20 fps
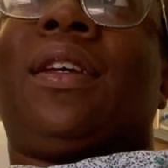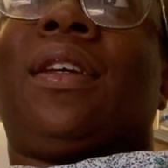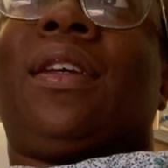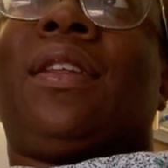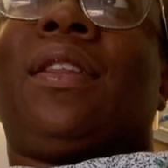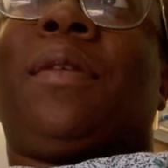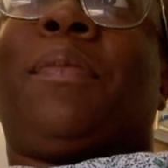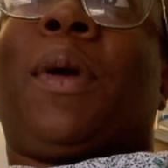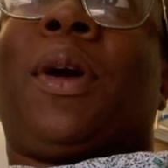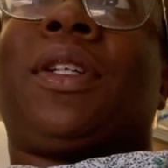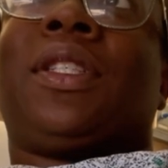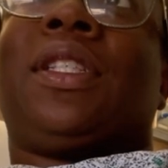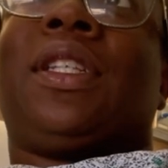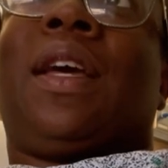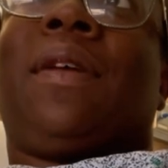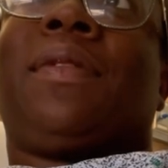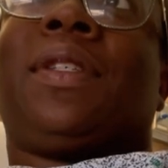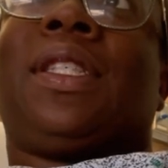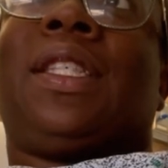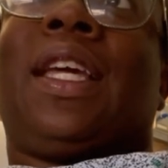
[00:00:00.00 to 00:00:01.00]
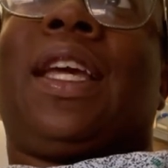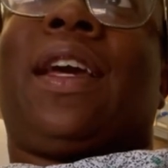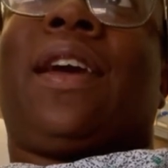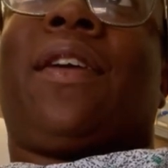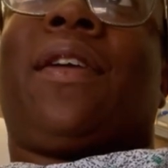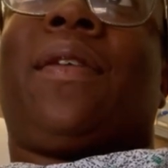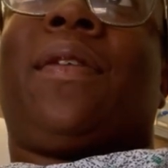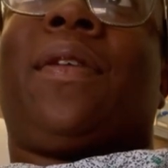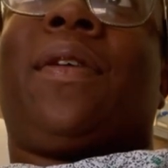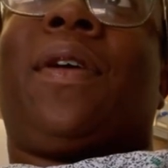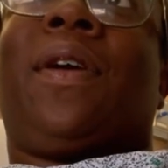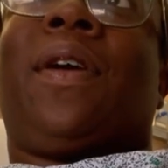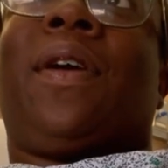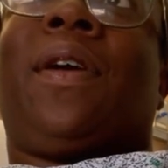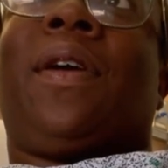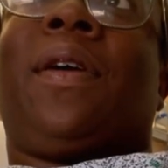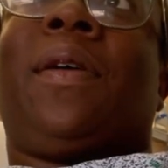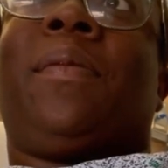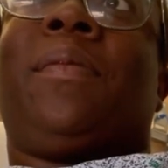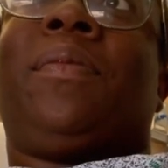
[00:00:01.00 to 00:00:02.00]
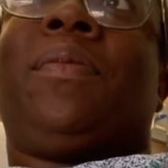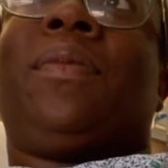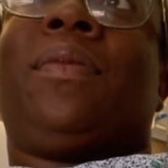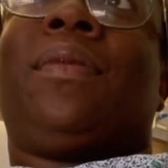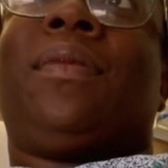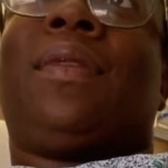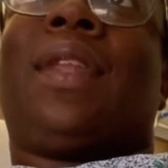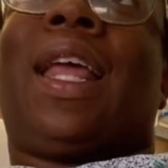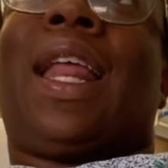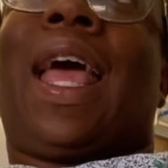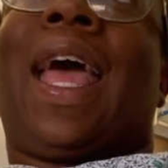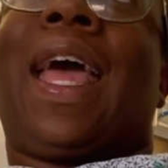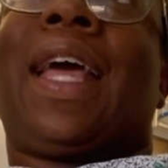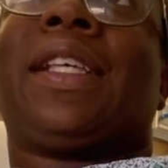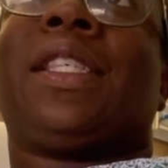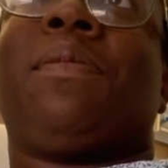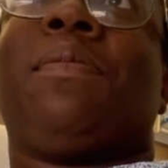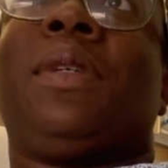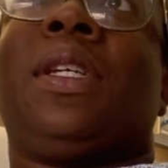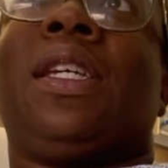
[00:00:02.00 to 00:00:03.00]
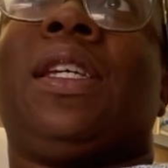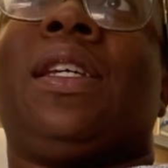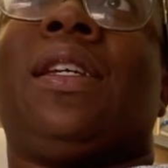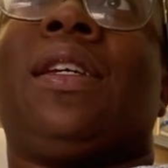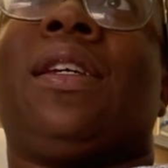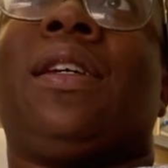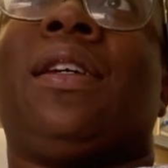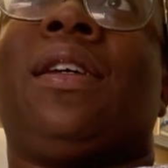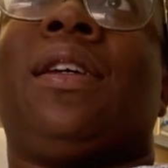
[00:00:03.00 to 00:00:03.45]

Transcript: the person that was there, that asked me,